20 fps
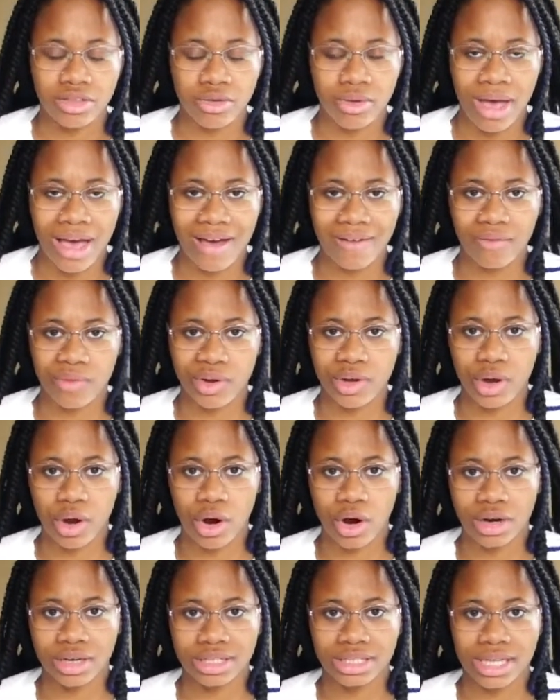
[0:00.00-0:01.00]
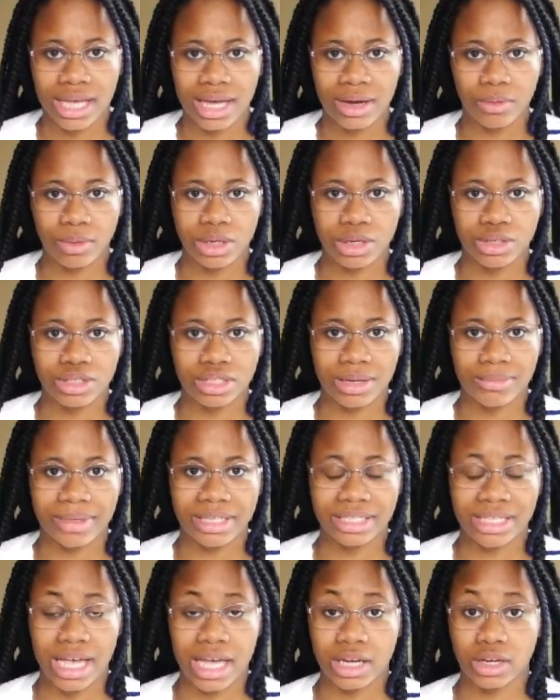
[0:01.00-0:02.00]
you have, where your heart's at, where your
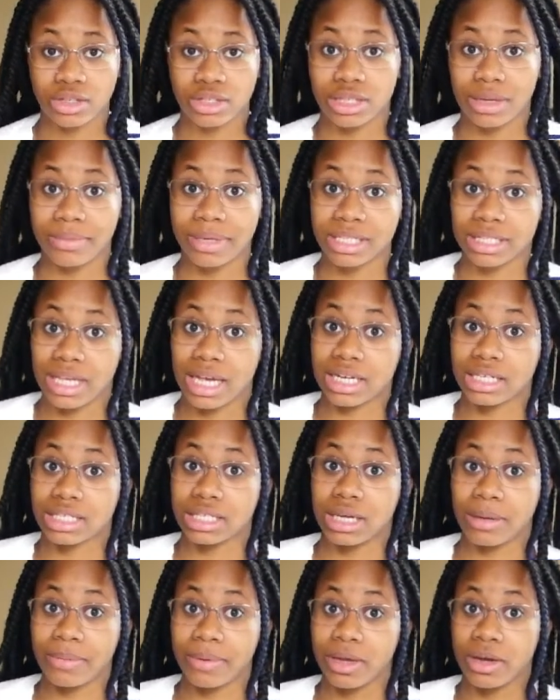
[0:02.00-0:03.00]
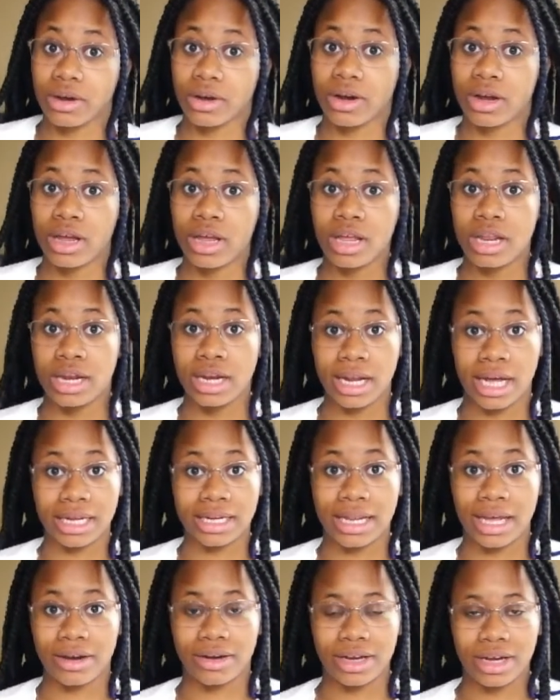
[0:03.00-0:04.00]
stomach's at. Your stomach is actually up here, not
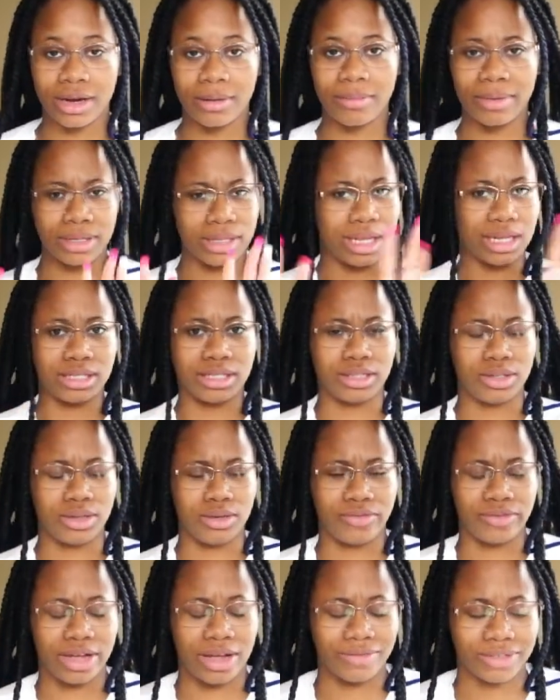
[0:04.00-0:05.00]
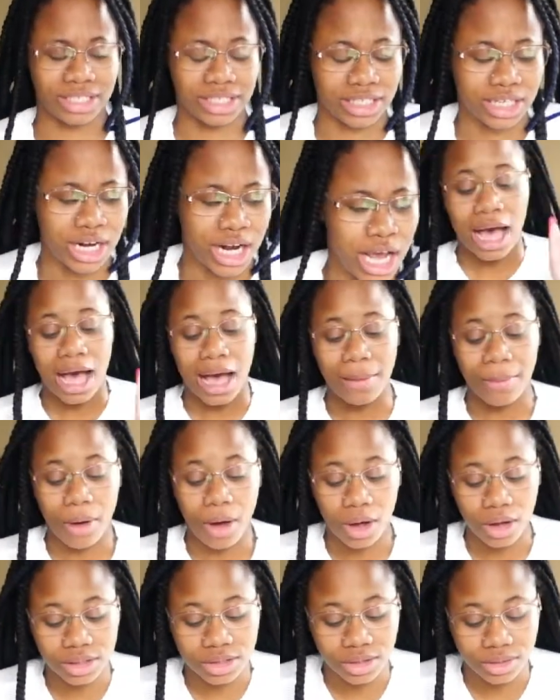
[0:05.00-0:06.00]
down here, but that's different conversation. I'm
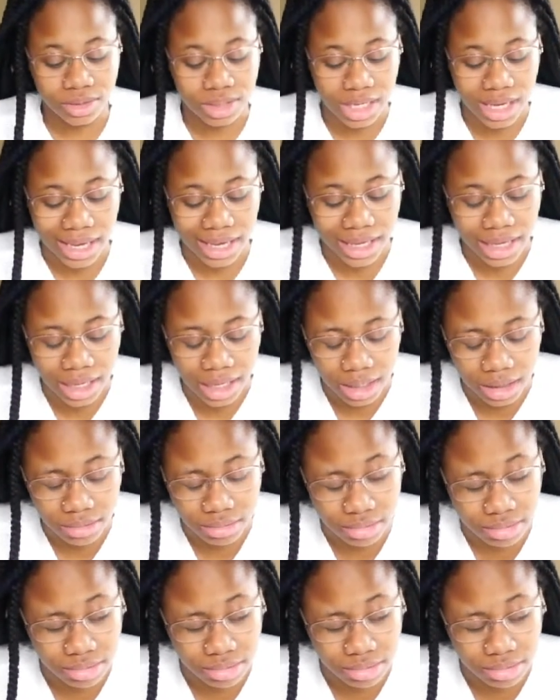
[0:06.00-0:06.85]
also taking